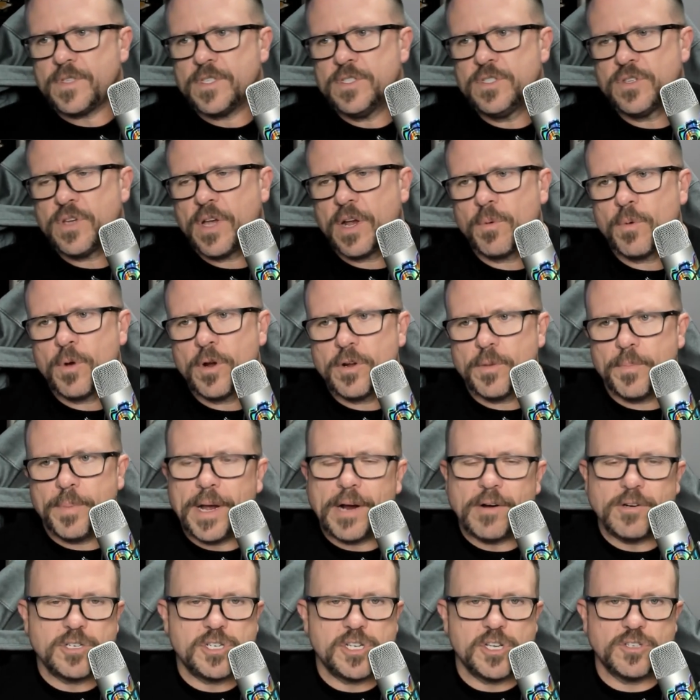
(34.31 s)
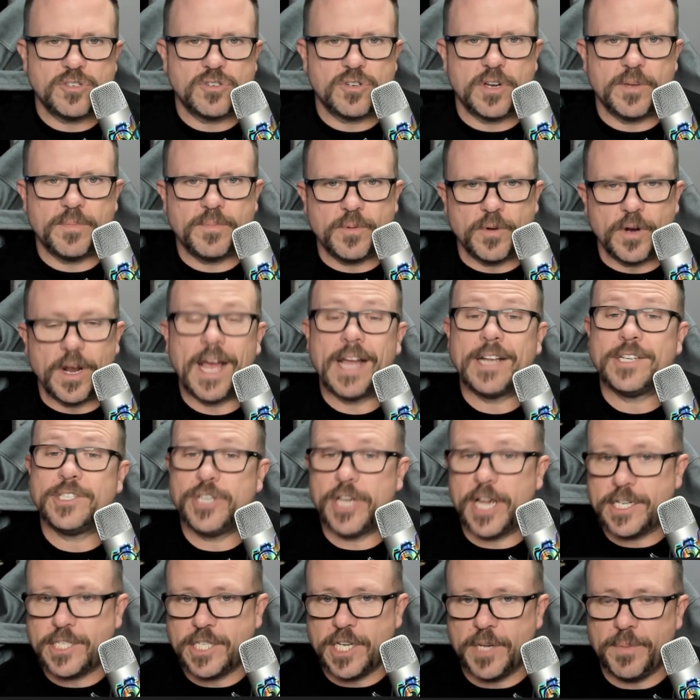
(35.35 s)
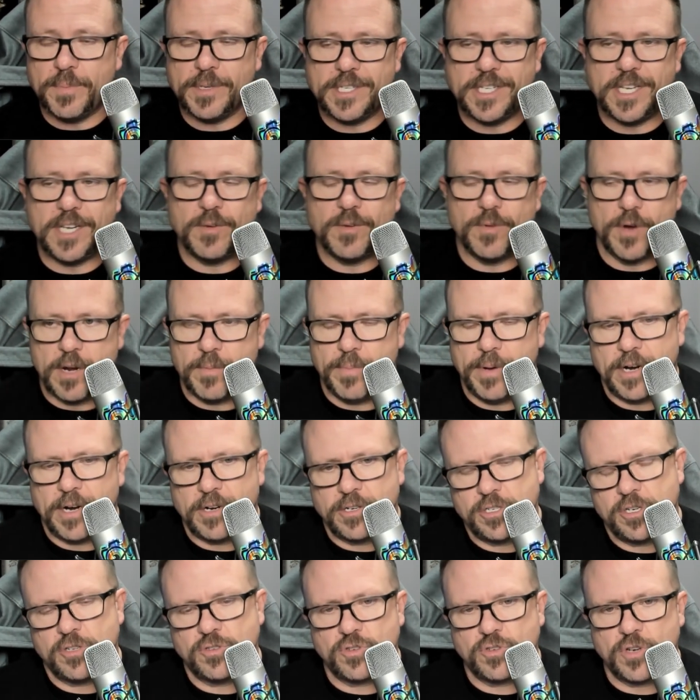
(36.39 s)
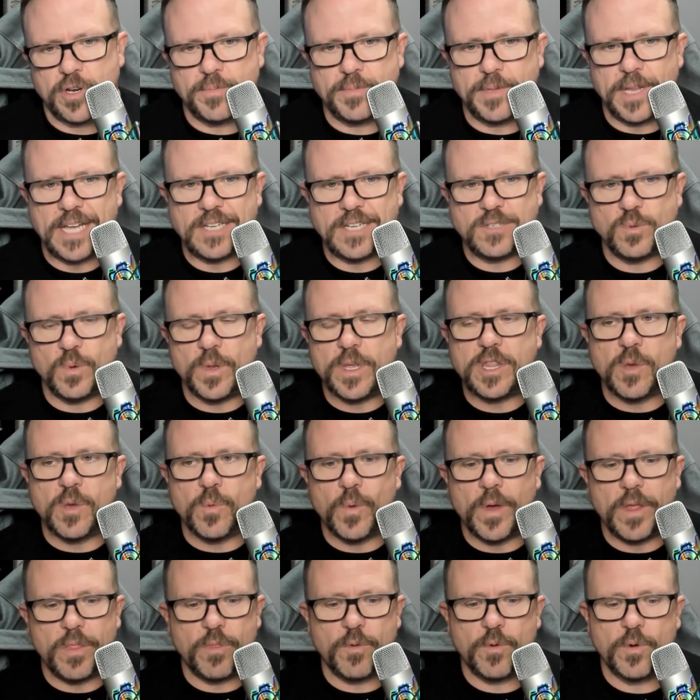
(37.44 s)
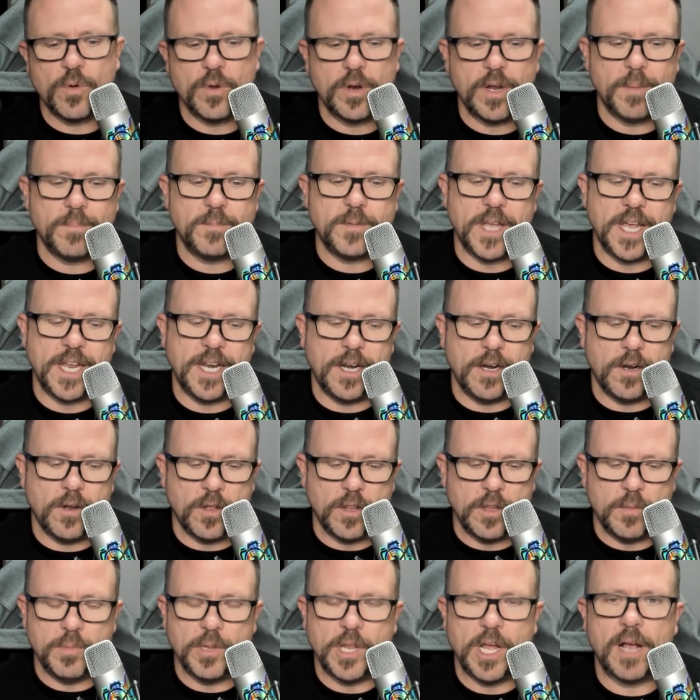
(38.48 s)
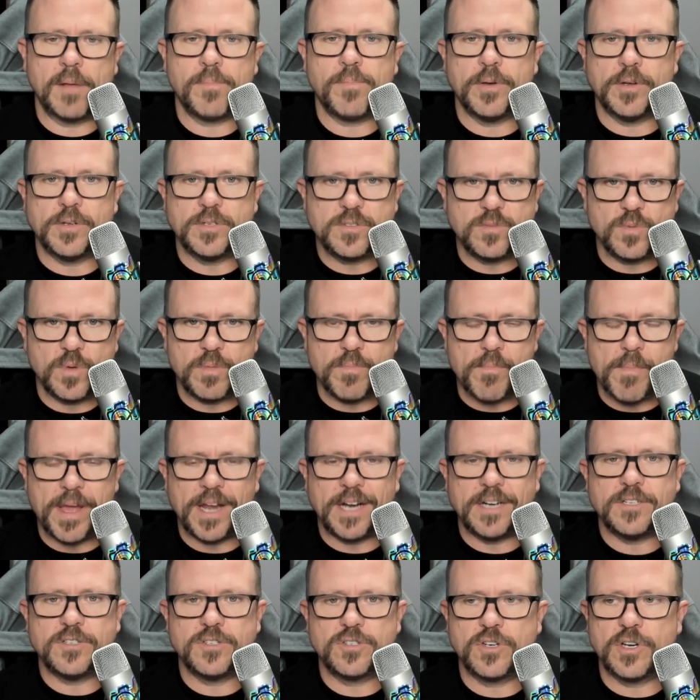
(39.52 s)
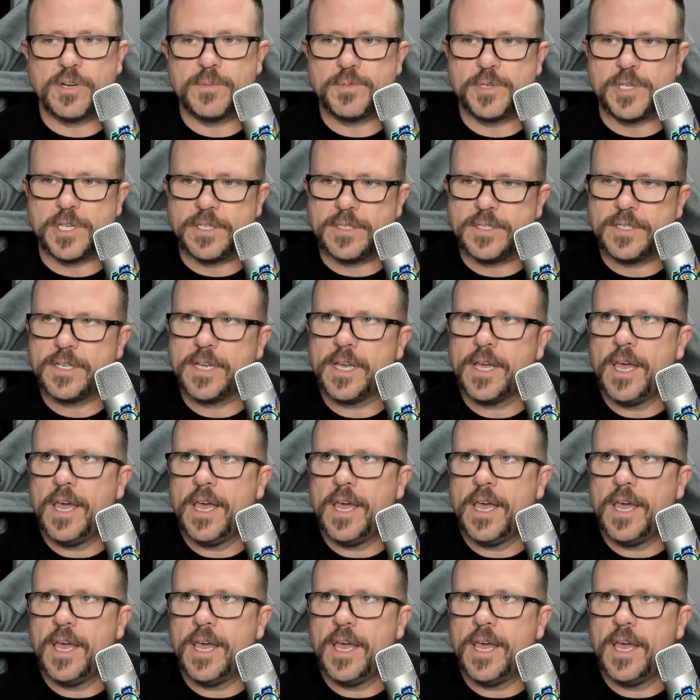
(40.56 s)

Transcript: So I wrote a PowerShell script, or I had ChatGPT write a PowerShell script last week that went through and updated all the blog posts with meta descriptions.